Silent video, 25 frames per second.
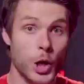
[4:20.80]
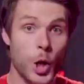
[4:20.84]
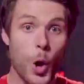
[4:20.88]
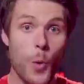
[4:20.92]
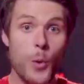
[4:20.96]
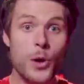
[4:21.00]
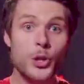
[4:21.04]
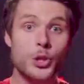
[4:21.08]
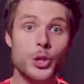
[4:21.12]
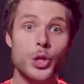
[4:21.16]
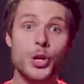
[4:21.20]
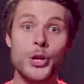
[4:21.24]

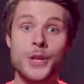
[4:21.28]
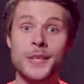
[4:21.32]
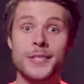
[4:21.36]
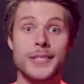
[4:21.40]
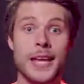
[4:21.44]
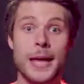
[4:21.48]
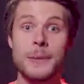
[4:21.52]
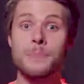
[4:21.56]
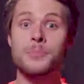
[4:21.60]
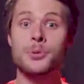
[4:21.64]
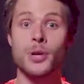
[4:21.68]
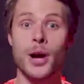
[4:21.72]
Going through the
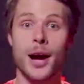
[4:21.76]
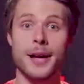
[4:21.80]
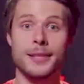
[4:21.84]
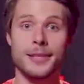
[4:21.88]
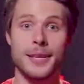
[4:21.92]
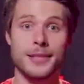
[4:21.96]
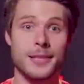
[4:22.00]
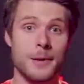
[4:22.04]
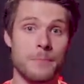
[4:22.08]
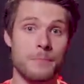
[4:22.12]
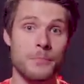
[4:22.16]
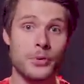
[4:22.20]
same
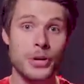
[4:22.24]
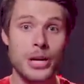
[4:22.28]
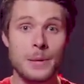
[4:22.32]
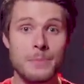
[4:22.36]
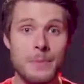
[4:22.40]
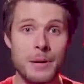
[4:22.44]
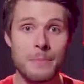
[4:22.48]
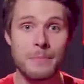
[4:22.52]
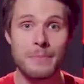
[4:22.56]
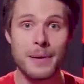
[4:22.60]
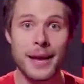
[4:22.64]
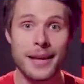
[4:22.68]
process on
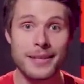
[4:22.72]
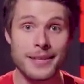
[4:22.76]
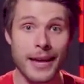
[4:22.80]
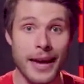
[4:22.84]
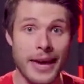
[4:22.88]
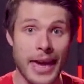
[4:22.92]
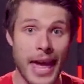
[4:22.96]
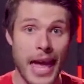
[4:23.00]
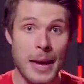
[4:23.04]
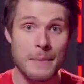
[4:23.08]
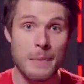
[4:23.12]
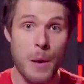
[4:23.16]
Premium Beat, I
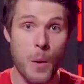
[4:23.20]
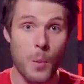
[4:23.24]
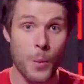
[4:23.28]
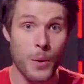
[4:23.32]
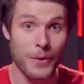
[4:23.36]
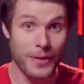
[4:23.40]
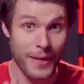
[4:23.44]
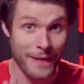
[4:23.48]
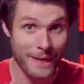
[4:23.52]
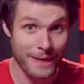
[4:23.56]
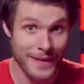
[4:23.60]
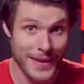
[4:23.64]
came up
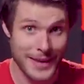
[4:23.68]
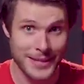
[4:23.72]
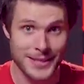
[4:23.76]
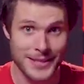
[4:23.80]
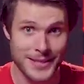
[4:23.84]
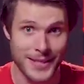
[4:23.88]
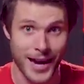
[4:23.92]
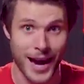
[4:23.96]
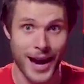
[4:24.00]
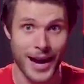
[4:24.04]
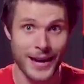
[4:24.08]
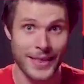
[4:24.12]
with this
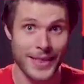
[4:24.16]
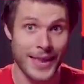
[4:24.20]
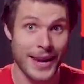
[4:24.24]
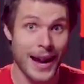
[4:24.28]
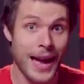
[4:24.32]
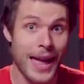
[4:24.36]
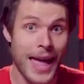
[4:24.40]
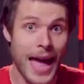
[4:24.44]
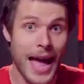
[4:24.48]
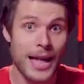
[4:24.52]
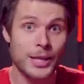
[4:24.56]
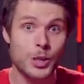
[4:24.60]
song that
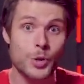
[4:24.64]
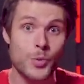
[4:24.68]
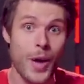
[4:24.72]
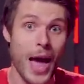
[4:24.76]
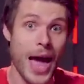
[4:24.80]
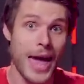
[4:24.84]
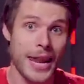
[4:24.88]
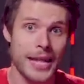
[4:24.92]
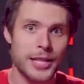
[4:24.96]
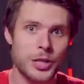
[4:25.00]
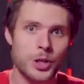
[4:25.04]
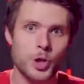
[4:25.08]
I had to
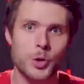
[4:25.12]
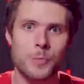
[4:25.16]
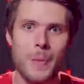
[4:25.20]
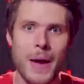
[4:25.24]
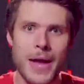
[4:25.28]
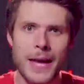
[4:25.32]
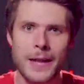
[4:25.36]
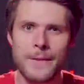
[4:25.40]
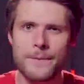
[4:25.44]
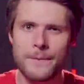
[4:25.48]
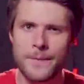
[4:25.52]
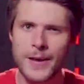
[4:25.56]
edit to
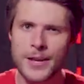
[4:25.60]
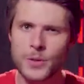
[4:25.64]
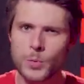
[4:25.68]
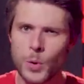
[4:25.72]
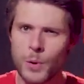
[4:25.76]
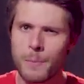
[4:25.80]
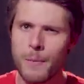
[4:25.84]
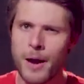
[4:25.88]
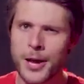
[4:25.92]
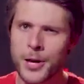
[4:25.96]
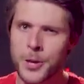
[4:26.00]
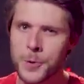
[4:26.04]
make it fit
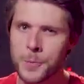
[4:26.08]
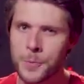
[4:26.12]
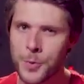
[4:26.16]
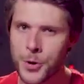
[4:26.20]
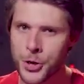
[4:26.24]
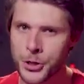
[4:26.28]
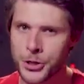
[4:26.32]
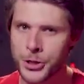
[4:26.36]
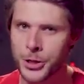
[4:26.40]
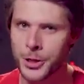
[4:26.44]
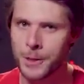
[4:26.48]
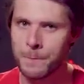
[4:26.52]
with my
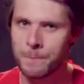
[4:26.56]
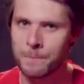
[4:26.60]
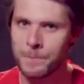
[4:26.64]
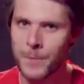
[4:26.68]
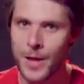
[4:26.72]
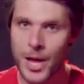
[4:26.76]
commercial.